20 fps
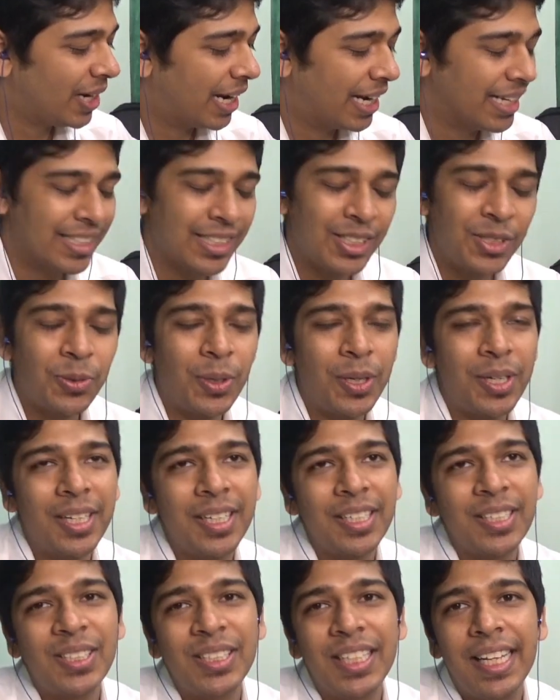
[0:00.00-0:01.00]
I just
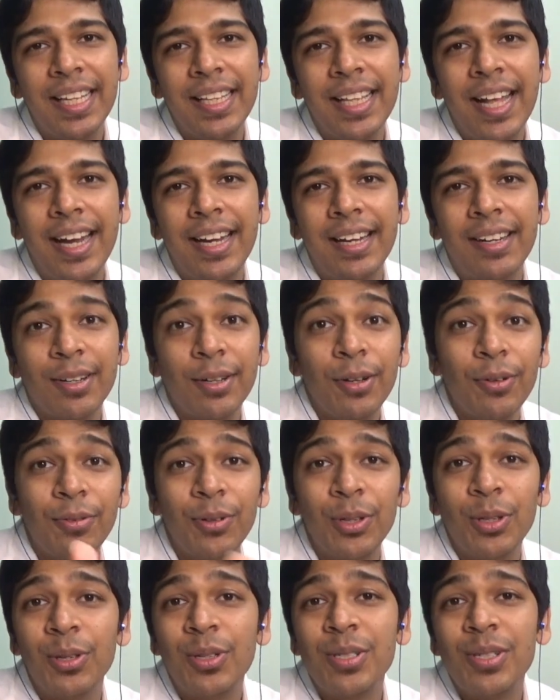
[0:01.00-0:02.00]
wanted to say that
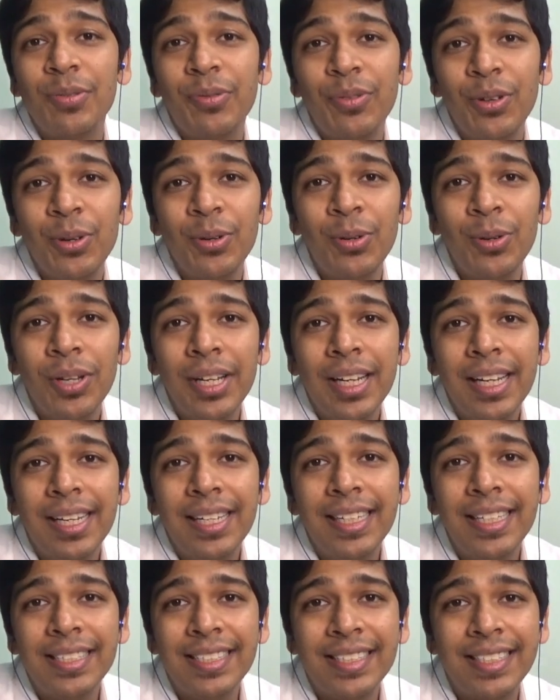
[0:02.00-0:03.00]
for those of you
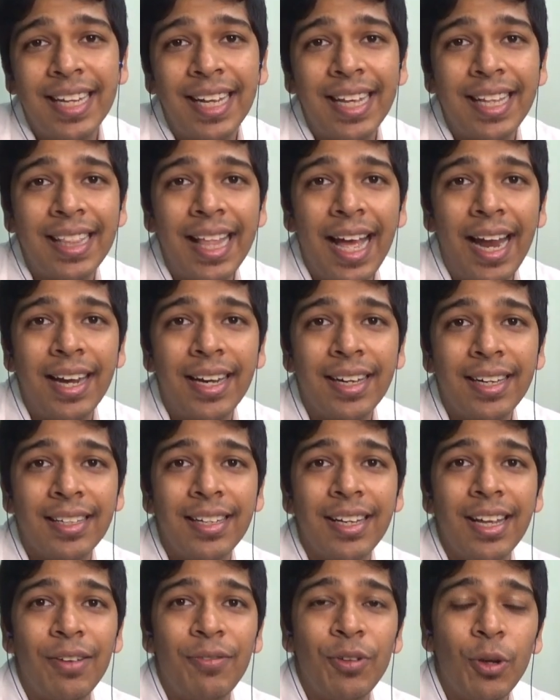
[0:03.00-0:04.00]
listening, that
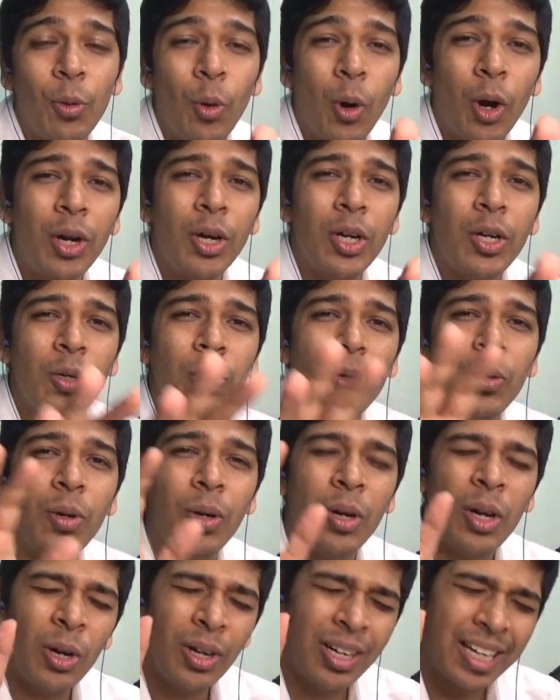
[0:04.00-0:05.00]
if you want
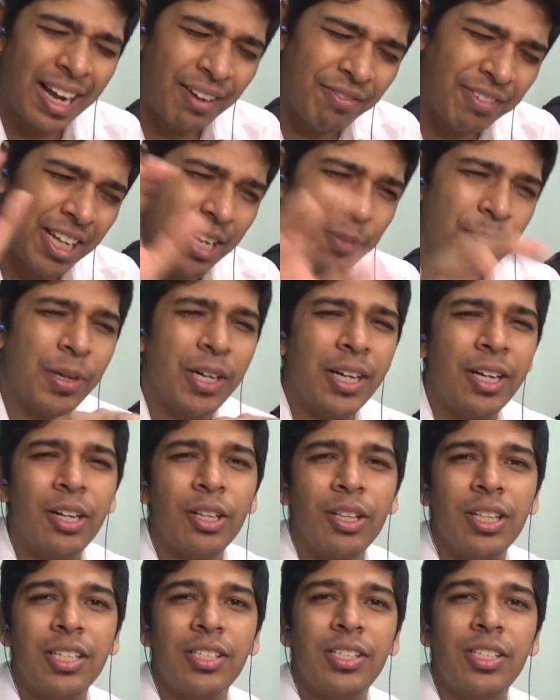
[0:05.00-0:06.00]
to dive deeper
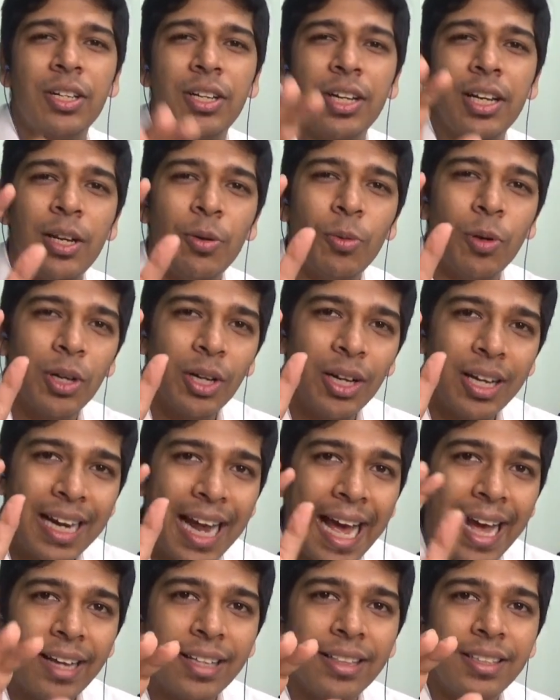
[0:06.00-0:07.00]
into this, you really want to
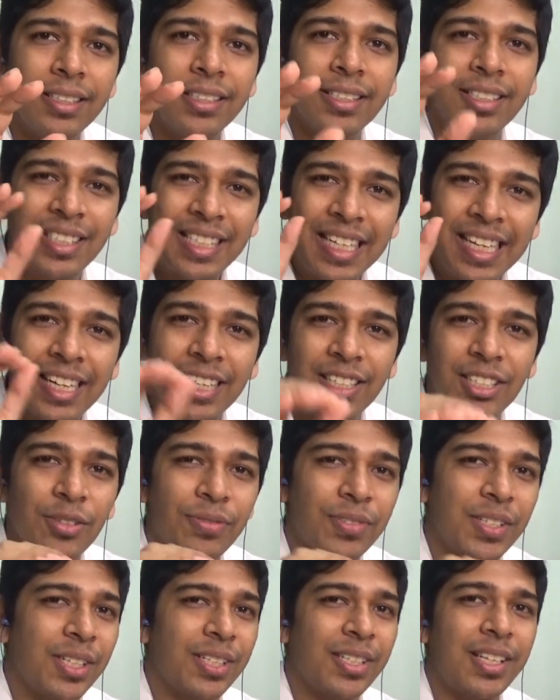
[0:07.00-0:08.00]
crack the secrets
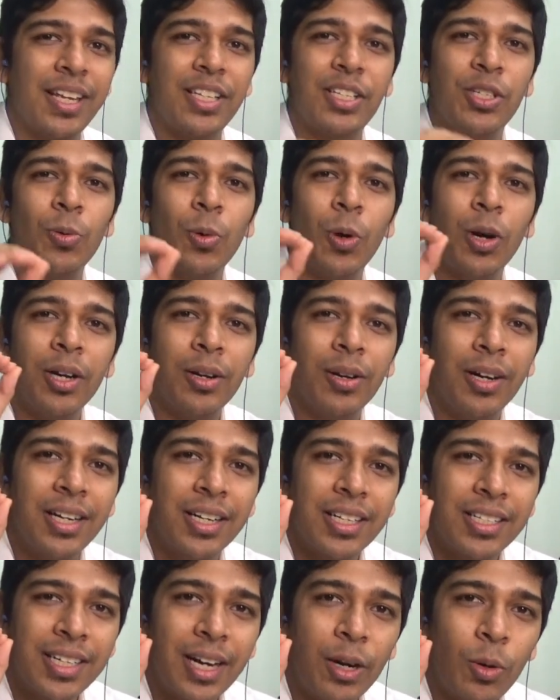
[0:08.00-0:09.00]
of success, you want to
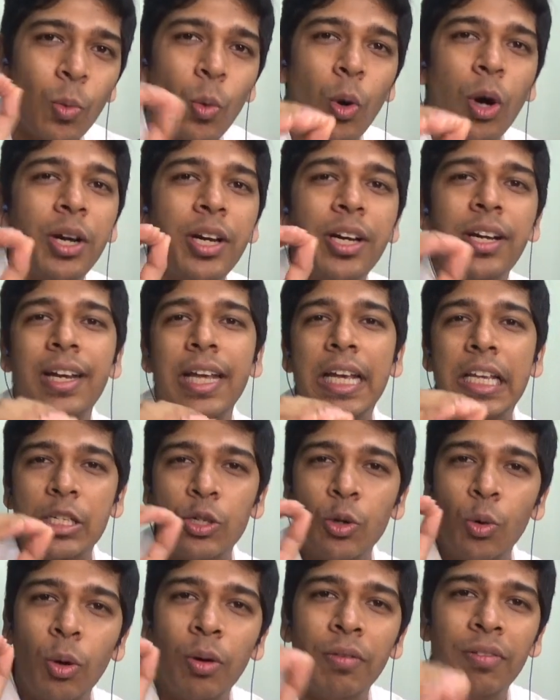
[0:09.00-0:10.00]
understand what it takes
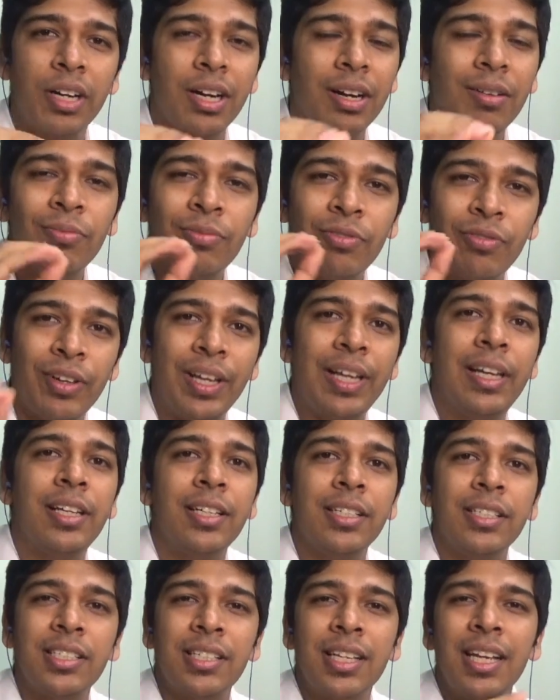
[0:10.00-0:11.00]
to overcome
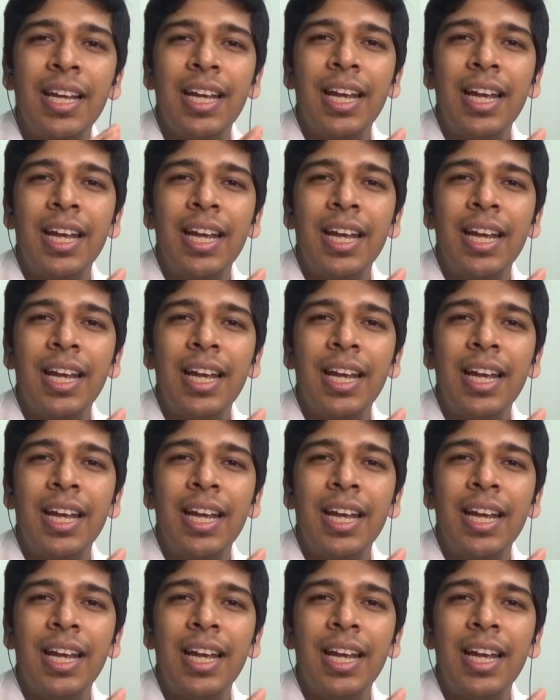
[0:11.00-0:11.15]
failures